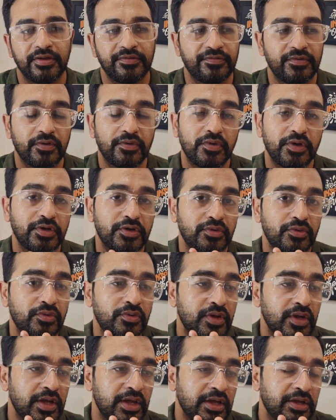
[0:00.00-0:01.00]
If you're going to,
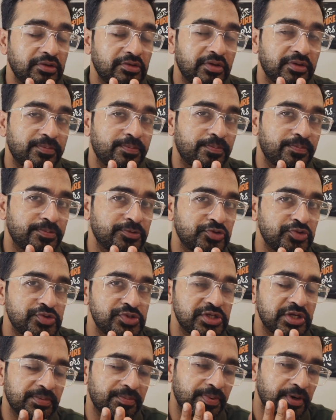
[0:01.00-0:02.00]
you're
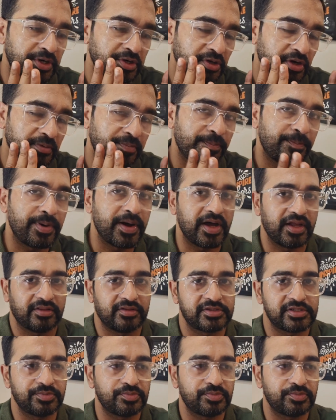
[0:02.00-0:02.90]
choosing a particular path,